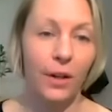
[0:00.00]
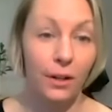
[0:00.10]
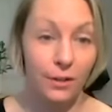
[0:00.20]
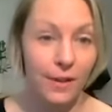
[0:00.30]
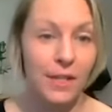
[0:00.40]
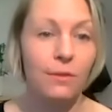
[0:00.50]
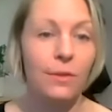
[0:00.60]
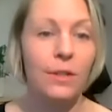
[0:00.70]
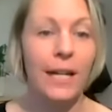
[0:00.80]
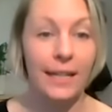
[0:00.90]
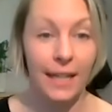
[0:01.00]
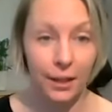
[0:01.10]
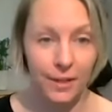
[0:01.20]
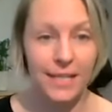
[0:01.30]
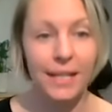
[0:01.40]
Arts Festival and
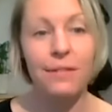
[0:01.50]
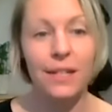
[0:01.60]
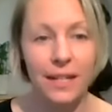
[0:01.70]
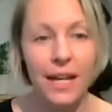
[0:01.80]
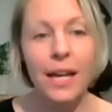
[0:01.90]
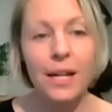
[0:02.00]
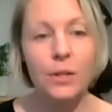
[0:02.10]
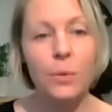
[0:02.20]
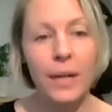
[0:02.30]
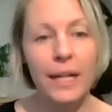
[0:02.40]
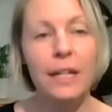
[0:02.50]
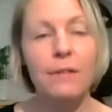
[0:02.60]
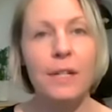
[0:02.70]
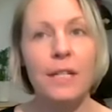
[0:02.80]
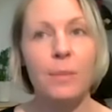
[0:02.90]
Gallery 7. So what kind
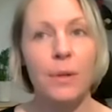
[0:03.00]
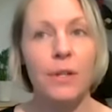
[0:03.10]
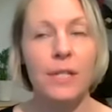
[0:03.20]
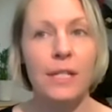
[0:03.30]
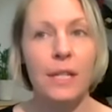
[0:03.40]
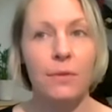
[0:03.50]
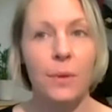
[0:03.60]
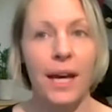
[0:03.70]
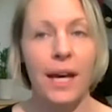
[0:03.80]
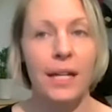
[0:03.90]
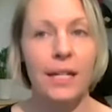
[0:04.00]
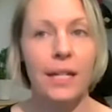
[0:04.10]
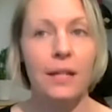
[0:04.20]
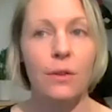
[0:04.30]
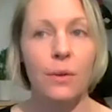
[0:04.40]
of experiences have you had
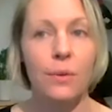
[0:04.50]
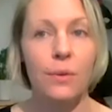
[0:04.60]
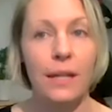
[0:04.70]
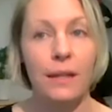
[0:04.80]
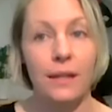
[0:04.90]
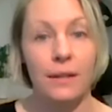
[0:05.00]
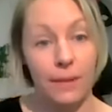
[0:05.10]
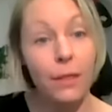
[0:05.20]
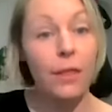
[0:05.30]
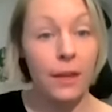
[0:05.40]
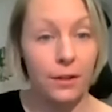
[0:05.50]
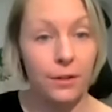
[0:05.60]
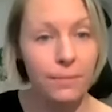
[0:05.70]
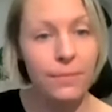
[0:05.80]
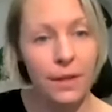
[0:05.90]
in
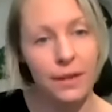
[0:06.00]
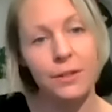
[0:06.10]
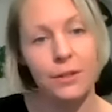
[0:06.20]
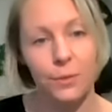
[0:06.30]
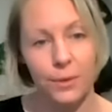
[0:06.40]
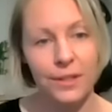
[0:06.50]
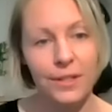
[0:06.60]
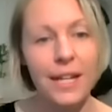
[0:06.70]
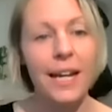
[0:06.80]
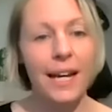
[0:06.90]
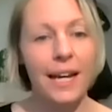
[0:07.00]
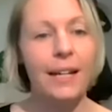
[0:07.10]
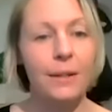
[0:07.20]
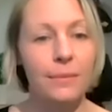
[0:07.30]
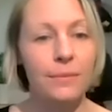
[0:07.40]
theater, the theater world?
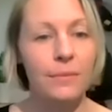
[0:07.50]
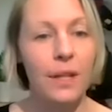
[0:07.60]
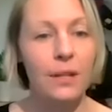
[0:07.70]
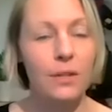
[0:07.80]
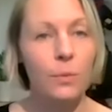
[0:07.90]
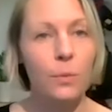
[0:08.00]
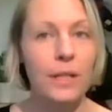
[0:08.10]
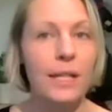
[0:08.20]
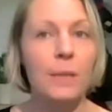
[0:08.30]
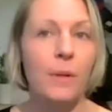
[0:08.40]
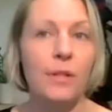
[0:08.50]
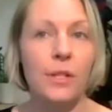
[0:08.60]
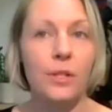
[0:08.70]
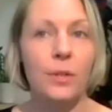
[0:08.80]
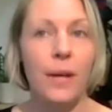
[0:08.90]
What
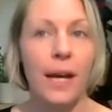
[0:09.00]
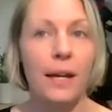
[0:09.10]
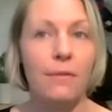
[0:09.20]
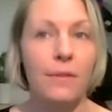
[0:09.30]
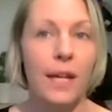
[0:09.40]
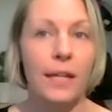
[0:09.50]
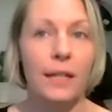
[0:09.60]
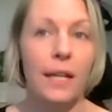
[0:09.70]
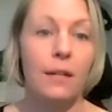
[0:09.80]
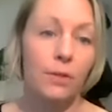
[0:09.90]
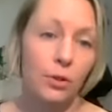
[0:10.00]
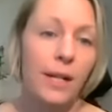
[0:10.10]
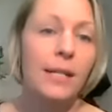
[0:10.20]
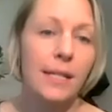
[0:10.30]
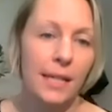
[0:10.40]
experiences do you have that kind of
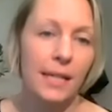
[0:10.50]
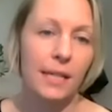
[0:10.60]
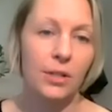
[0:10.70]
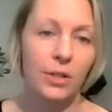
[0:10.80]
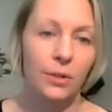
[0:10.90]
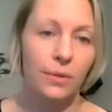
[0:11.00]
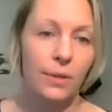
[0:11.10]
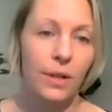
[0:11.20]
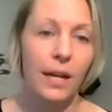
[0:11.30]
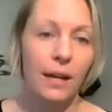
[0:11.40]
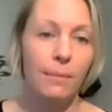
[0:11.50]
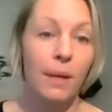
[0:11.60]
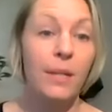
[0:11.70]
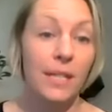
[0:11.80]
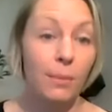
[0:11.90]
translate into
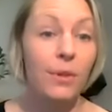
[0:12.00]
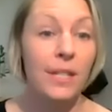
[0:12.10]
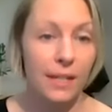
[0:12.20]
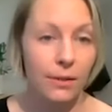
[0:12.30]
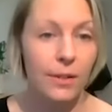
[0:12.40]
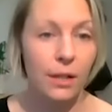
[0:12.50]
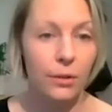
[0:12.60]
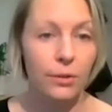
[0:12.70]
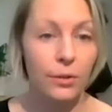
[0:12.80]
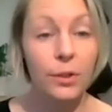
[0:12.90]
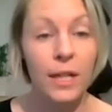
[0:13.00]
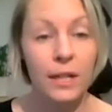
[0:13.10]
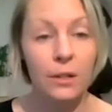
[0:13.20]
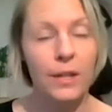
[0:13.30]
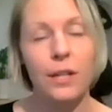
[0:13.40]
maybe some of the skills that you're
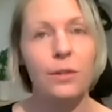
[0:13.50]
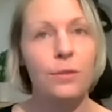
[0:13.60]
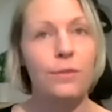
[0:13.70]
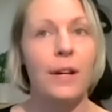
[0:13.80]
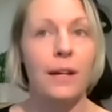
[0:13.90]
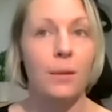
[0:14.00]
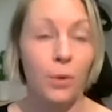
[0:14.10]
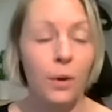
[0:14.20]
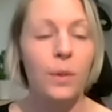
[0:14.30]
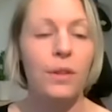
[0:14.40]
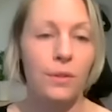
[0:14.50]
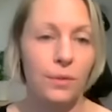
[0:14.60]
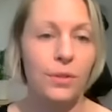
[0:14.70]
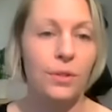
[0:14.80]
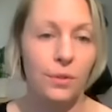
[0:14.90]
learning, or that you've brought with
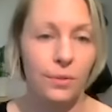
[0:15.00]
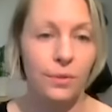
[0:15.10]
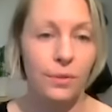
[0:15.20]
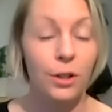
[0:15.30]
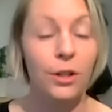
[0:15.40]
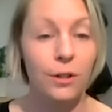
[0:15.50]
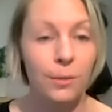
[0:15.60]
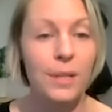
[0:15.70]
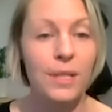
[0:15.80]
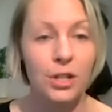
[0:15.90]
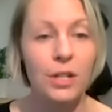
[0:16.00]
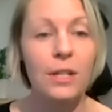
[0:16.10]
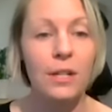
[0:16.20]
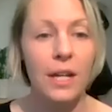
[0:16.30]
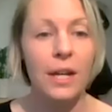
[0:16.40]
you to your current
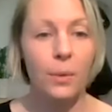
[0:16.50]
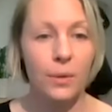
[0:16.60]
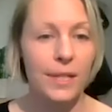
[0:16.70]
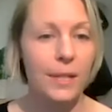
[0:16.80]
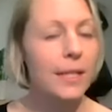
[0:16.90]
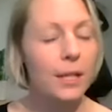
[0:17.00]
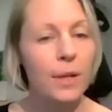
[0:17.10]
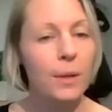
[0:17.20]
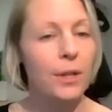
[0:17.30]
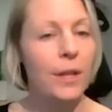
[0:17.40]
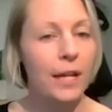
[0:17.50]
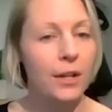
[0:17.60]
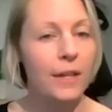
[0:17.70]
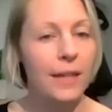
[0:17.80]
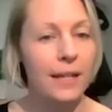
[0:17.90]
position, or skills that you're relying
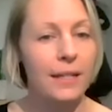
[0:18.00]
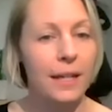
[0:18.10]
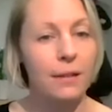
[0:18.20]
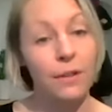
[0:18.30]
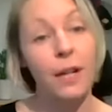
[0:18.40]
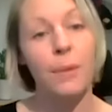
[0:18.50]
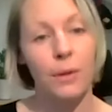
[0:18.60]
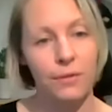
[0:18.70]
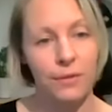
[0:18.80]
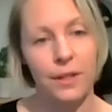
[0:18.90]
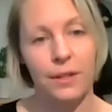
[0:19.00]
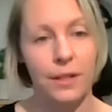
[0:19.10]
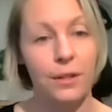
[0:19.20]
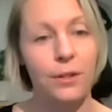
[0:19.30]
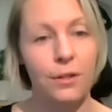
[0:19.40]
on that kind of come out of the
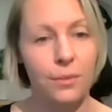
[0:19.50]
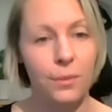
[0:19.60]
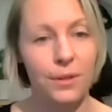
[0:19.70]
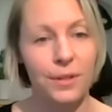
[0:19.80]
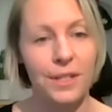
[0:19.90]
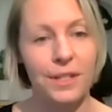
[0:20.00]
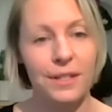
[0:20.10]
theater world?